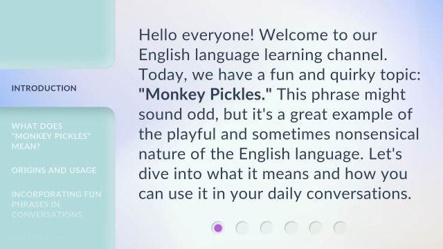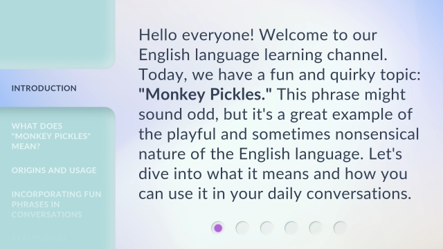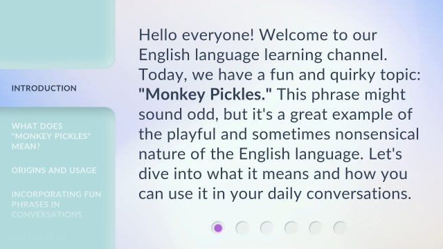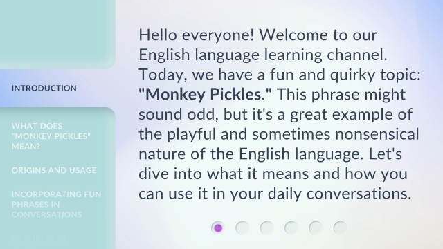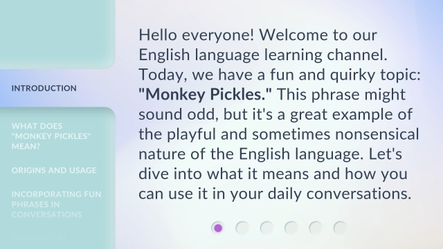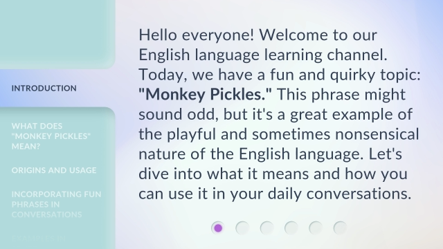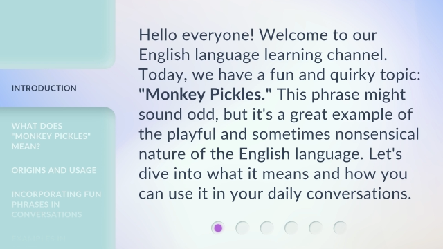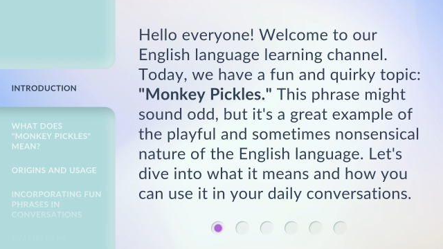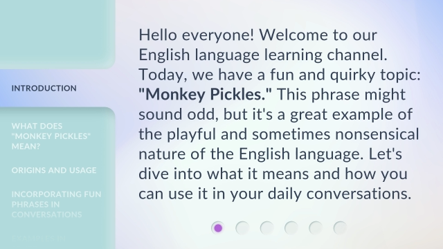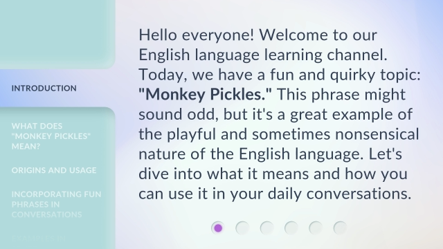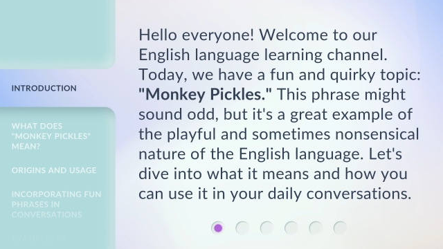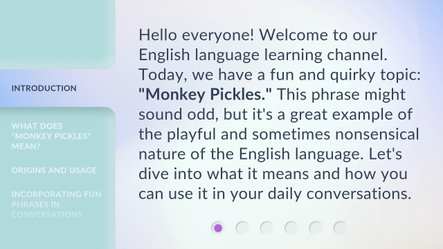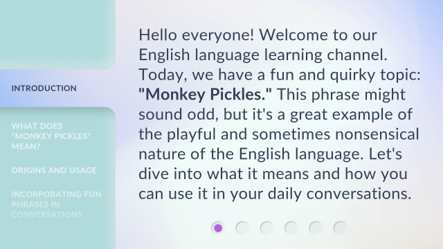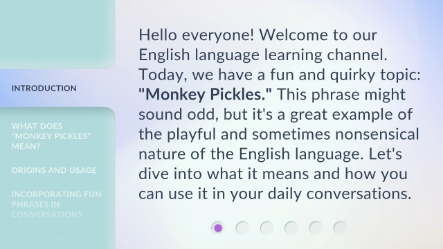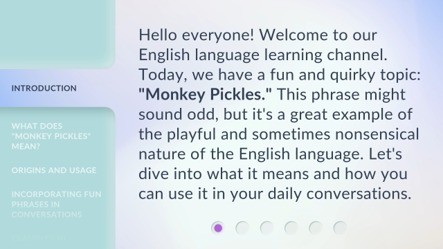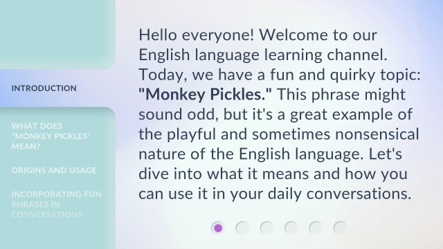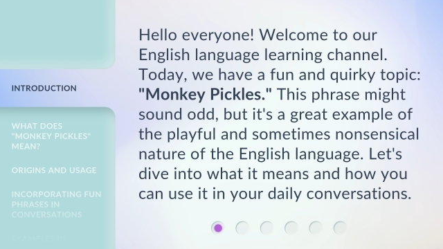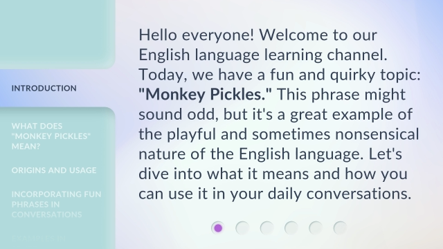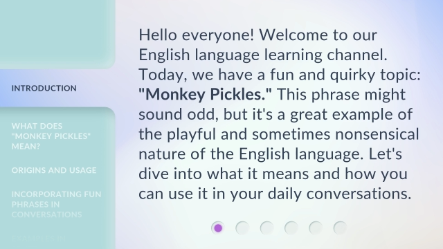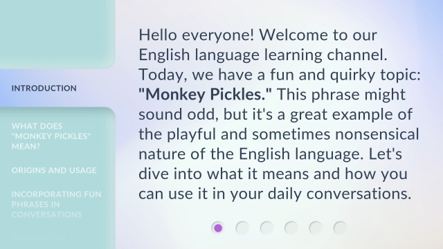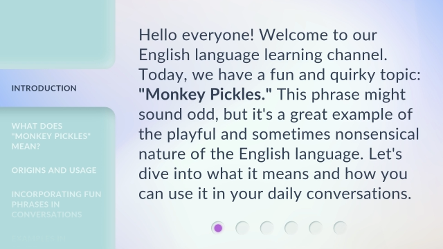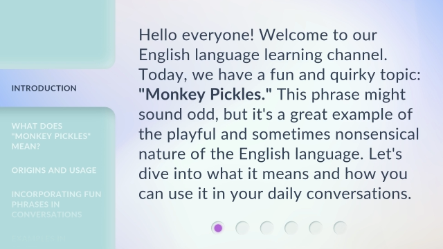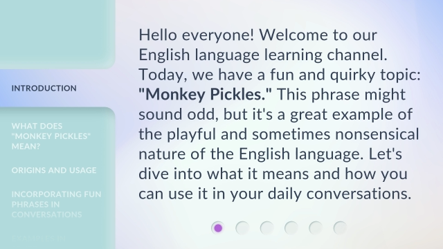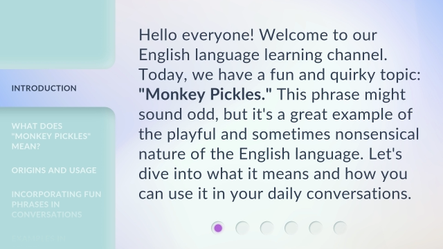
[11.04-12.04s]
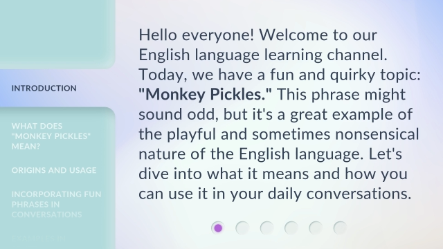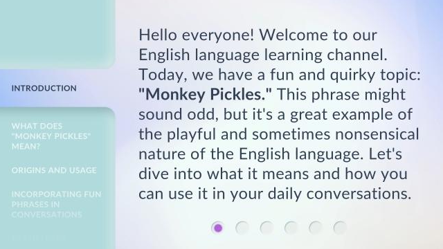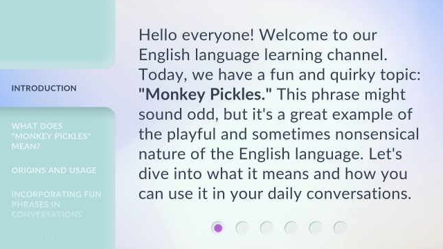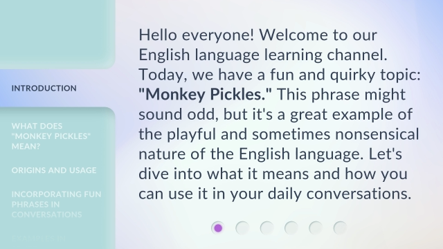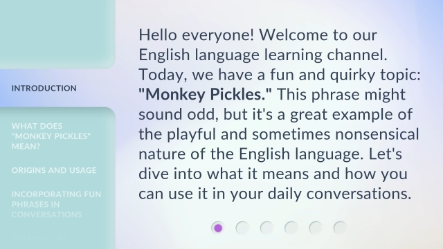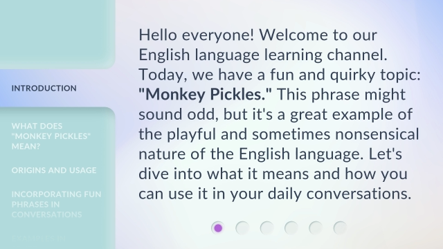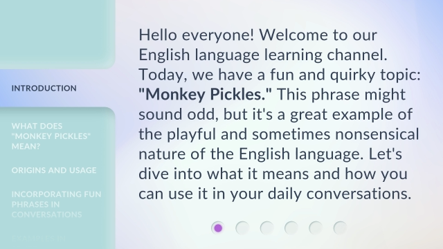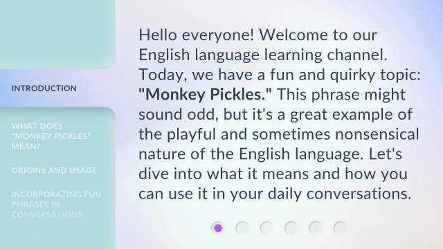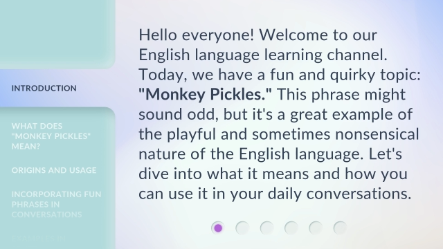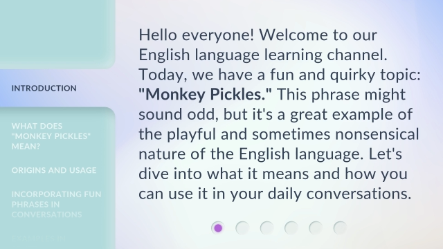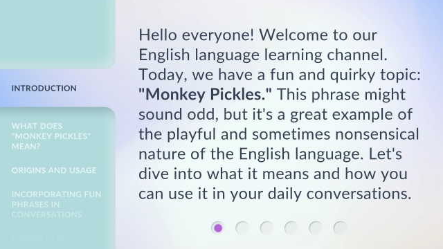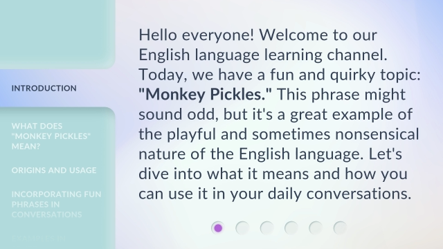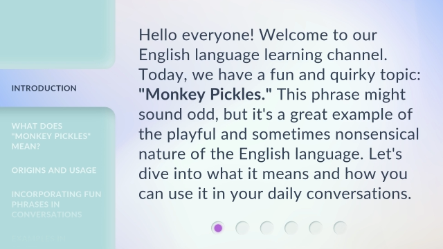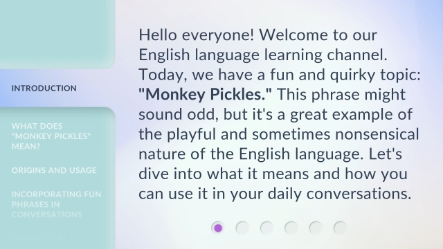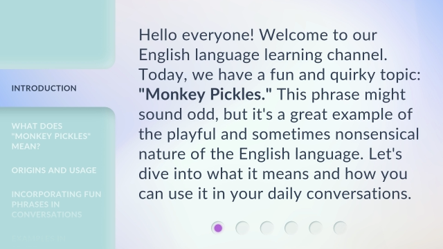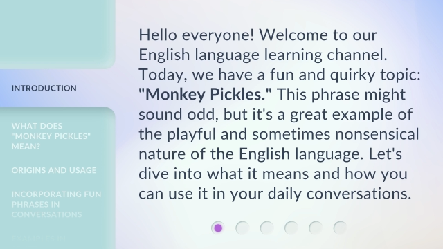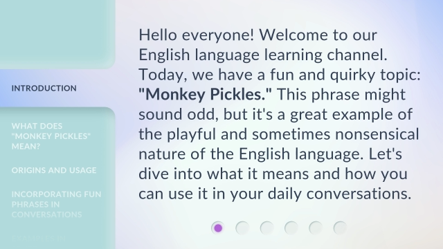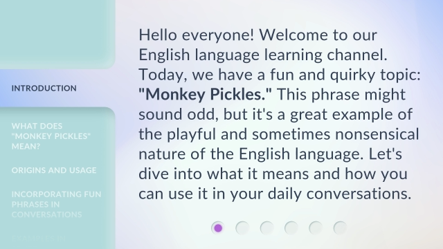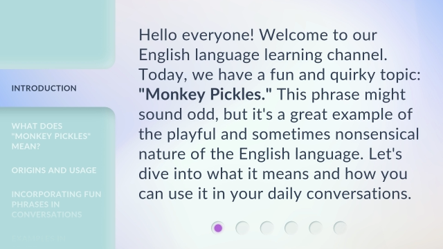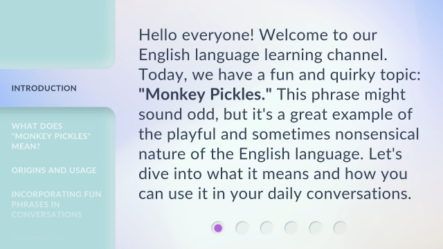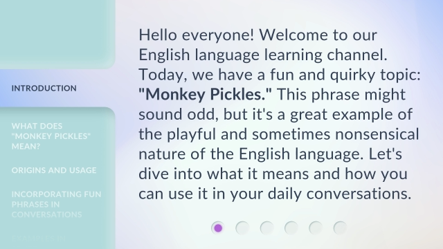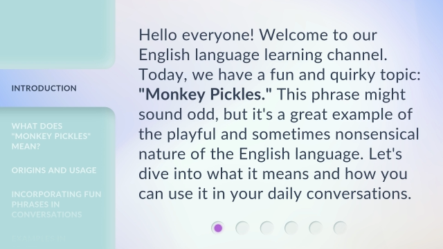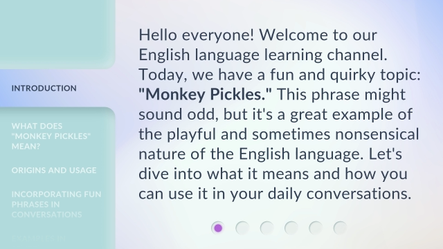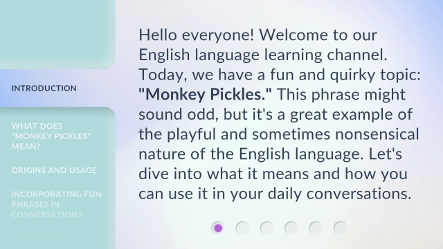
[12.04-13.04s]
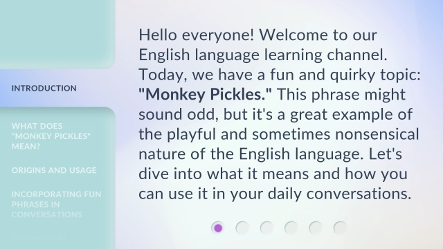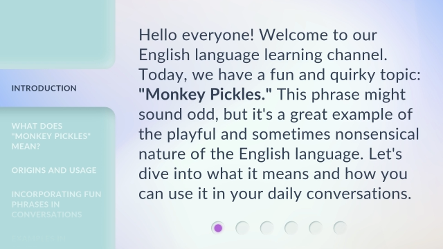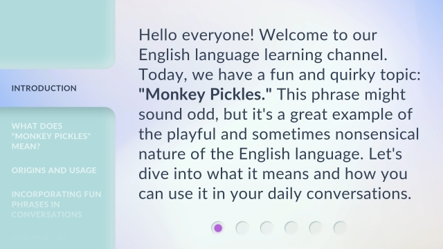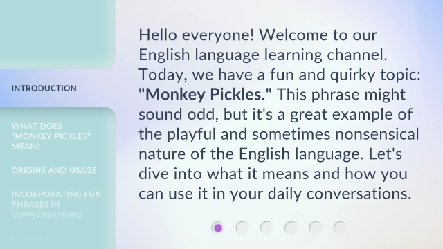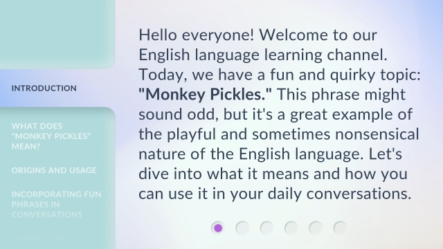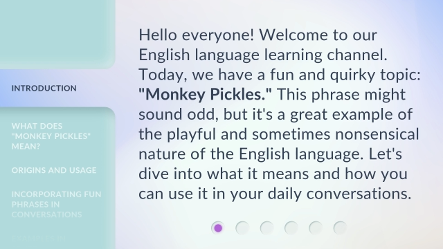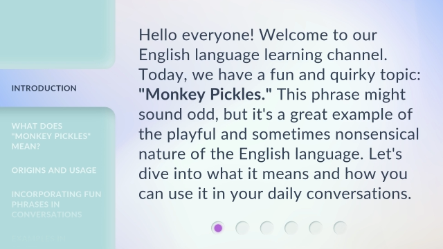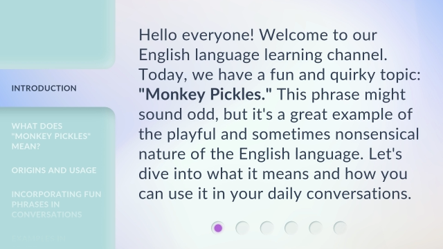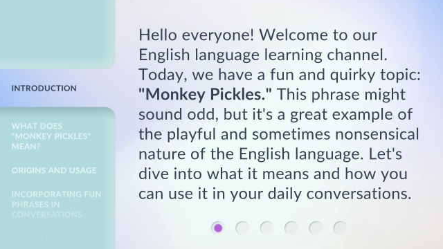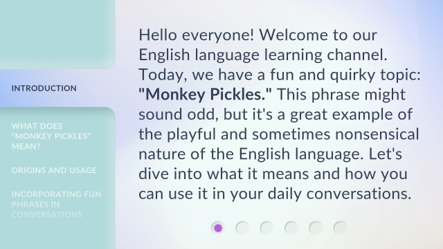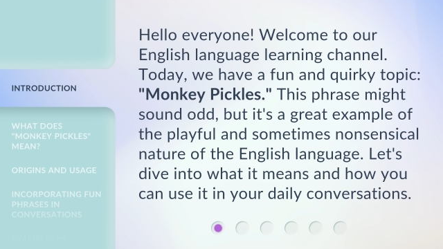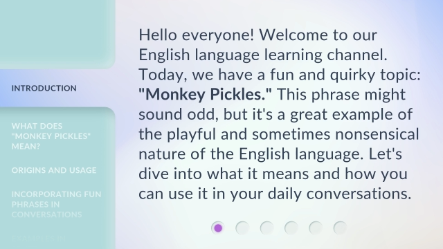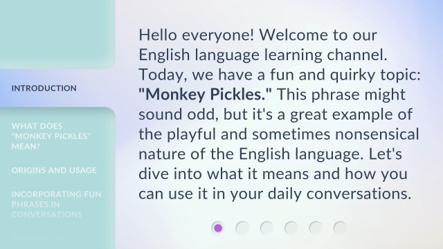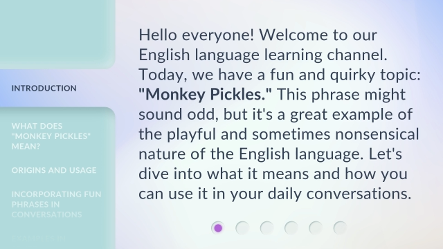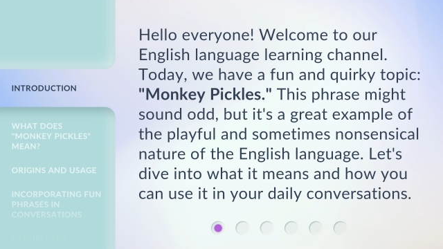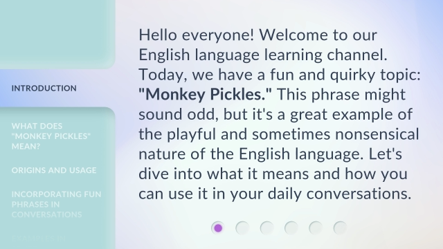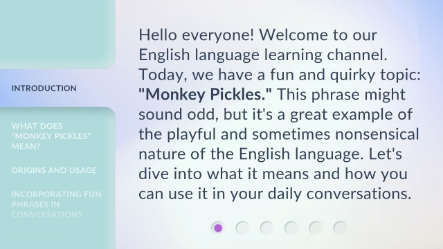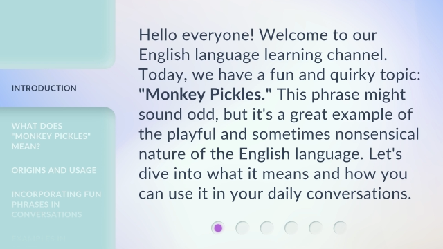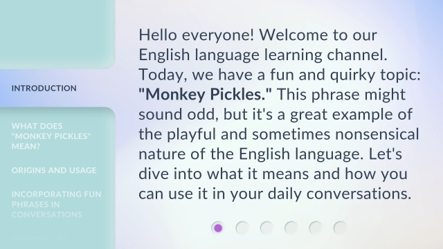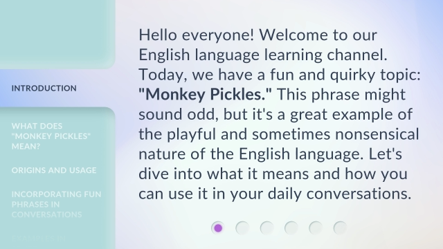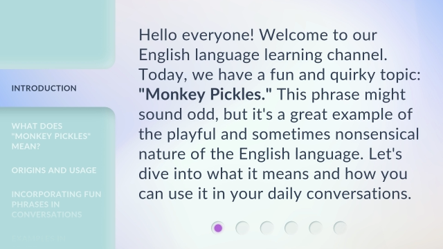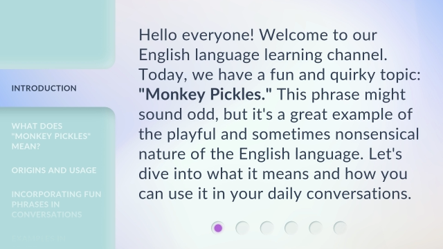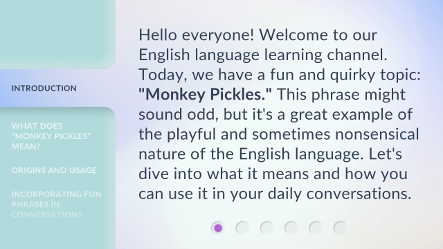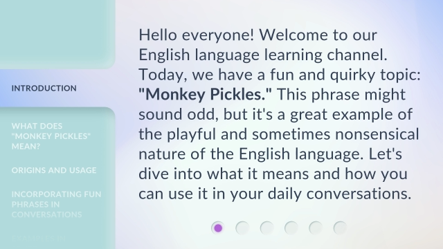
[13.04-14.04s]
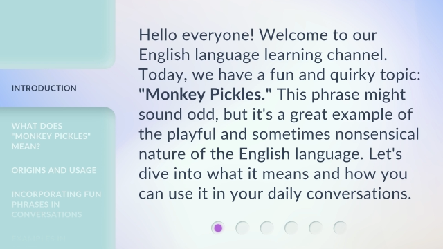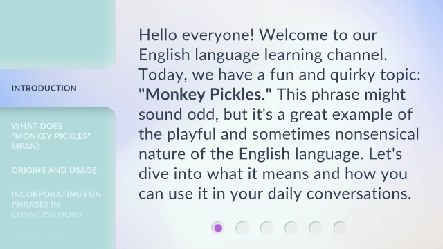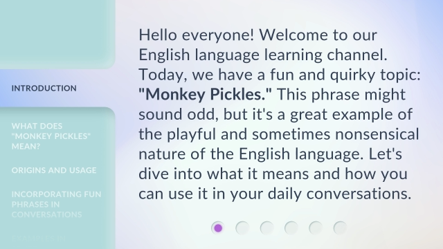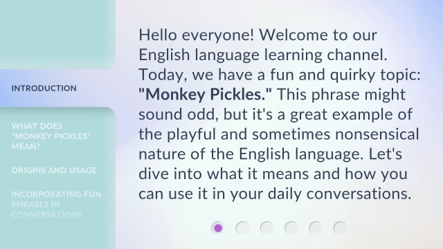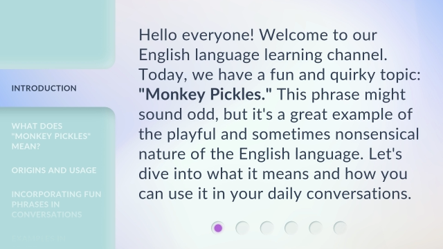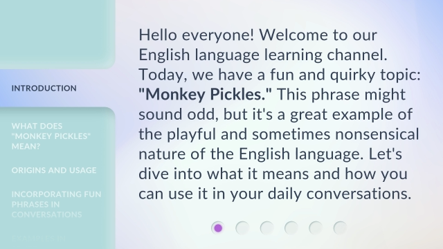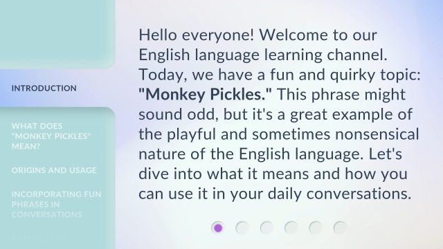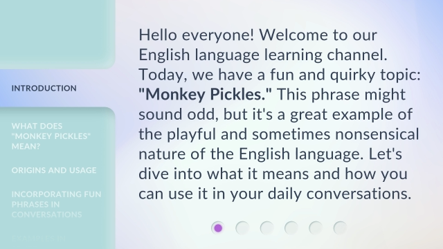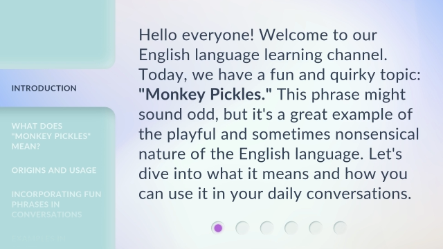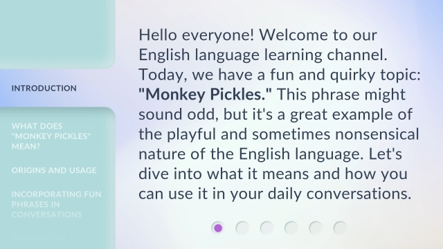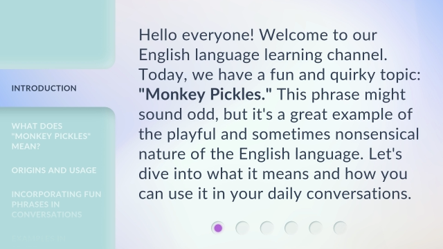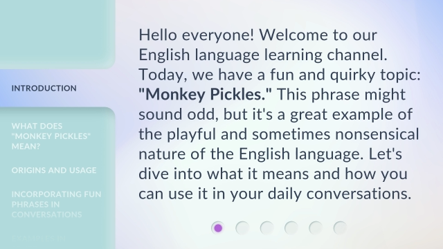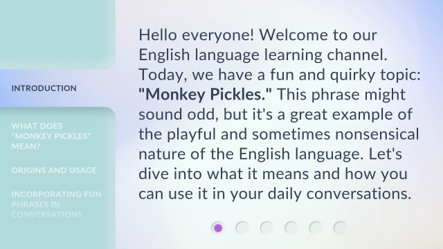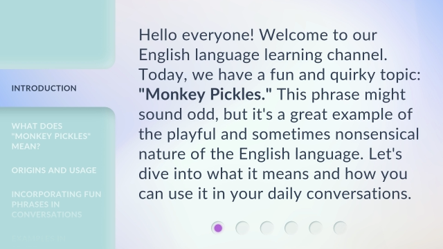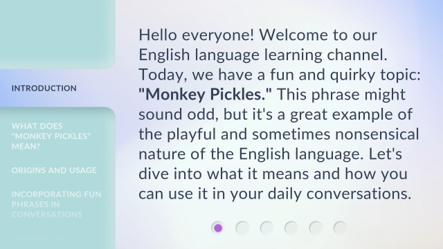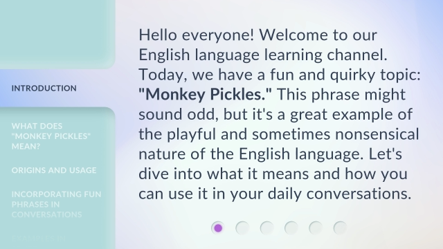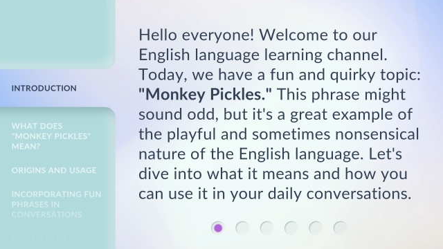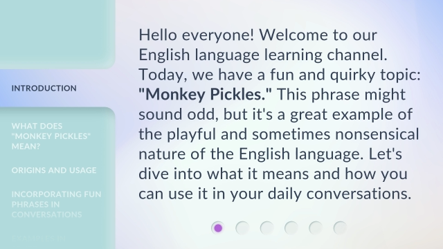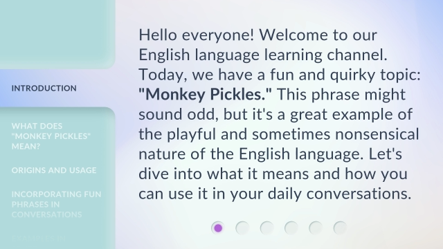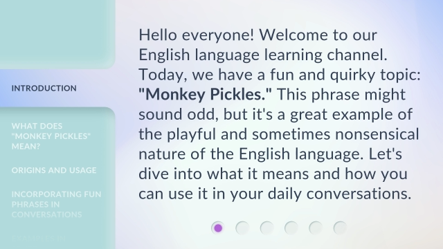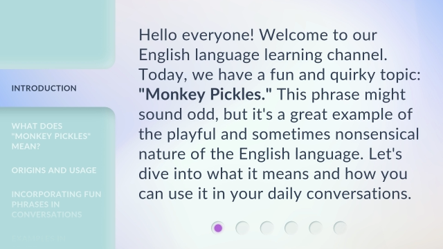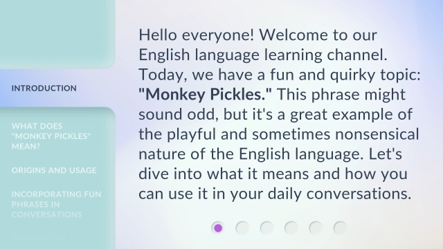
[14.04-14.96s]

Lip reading: (no speaker visible)